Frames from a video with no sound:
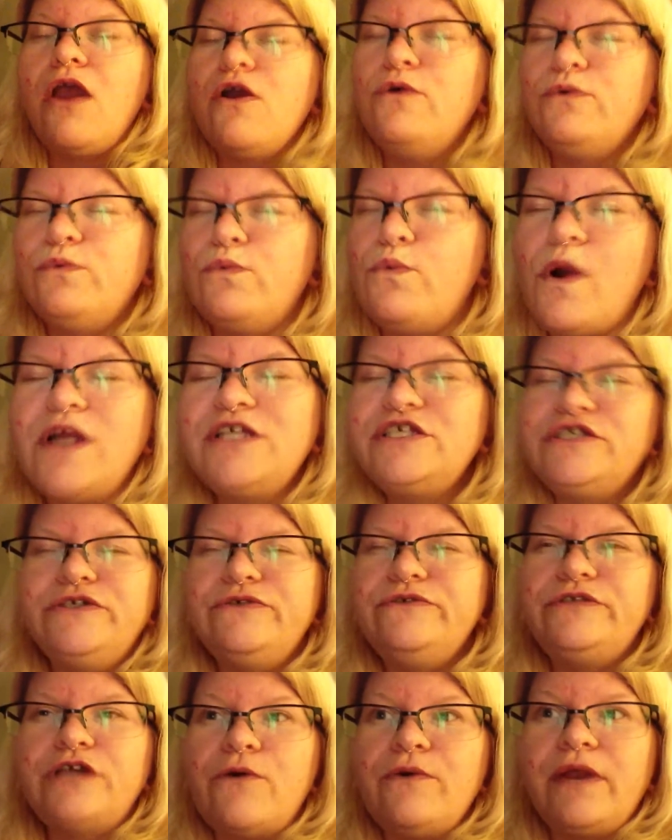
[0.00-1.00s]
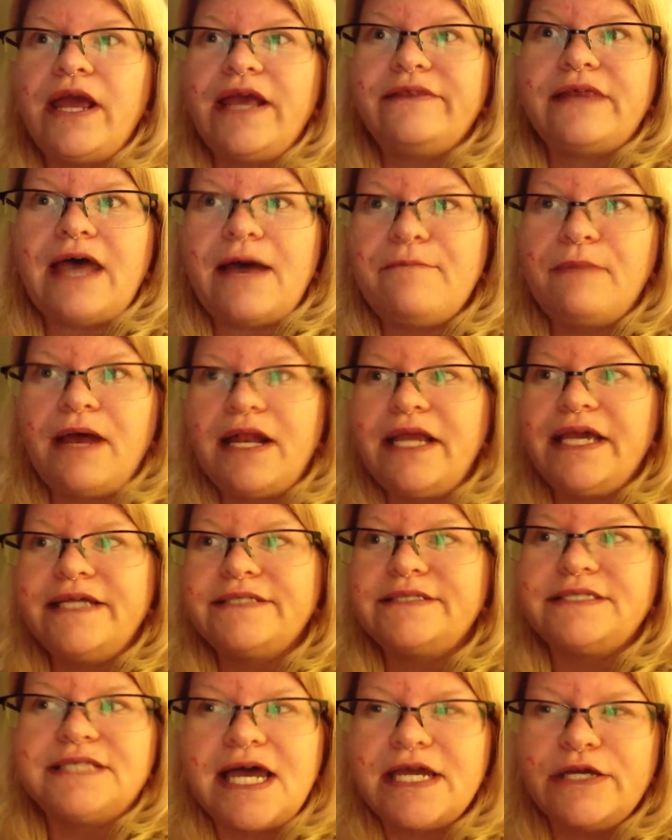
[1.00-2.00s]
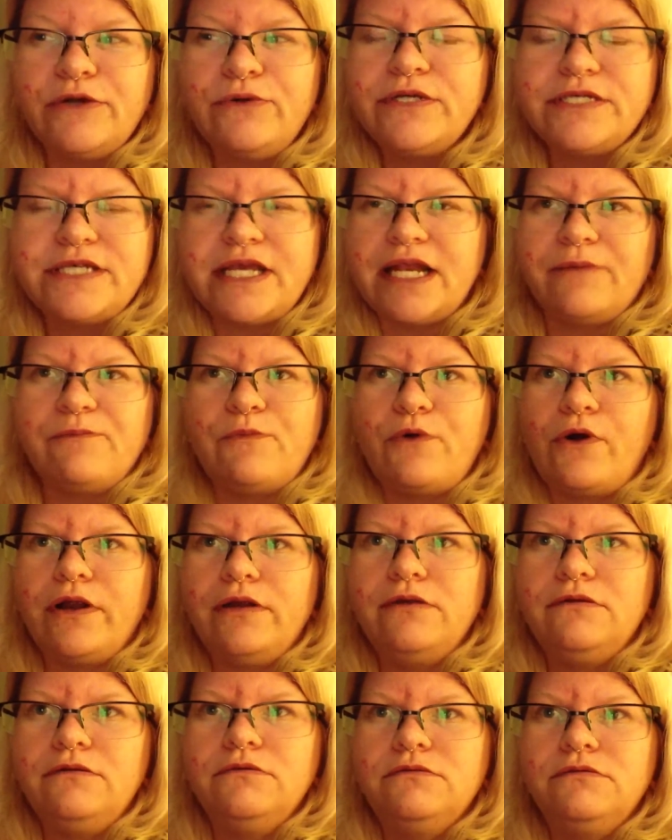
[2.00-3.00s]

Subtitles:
Once you donate that money, it's not yours anymore.